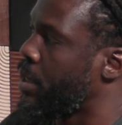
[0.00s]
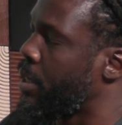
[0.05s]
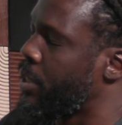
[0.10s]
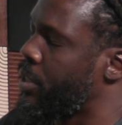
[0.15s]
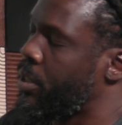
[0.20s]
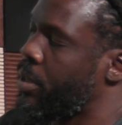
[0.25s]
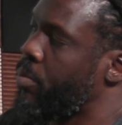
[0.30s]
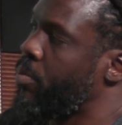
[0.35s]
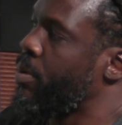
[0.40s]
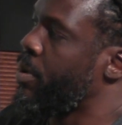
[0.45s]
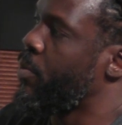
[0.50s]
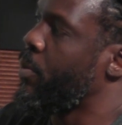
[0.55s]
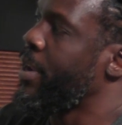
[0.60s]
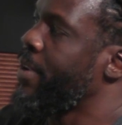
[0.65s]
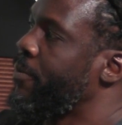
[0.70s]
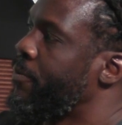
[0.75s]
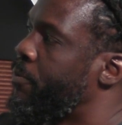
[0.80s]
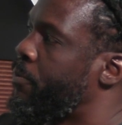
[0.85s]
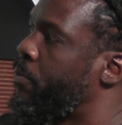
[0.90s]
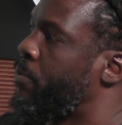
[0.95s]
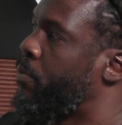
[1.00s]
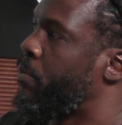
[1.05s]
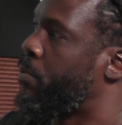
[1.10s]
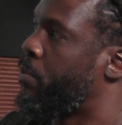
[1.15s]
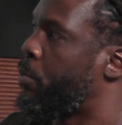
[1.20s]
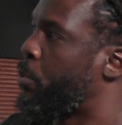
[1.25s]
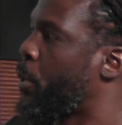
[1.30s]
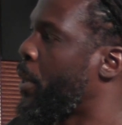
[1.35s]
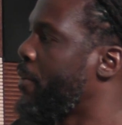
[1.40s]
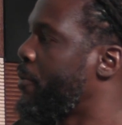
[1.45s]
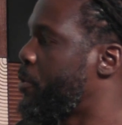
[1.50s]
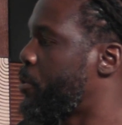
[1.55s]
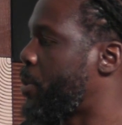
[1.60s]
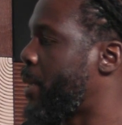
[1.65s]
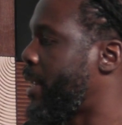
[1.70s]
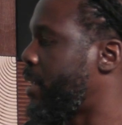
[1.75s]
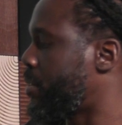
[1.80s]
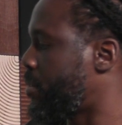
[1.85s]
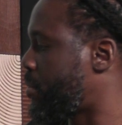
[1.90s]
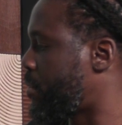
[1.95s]
So we've we've
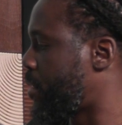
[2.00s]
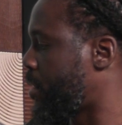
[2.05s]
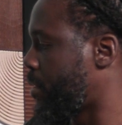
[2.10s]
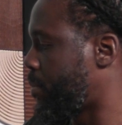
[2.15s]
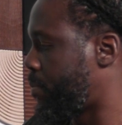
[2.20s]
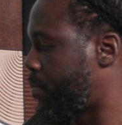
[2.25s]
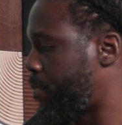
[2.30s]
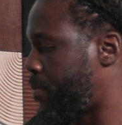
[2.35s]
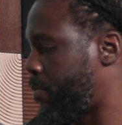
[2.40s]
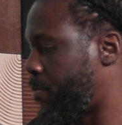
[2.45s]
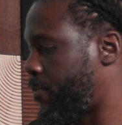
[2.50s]
spent the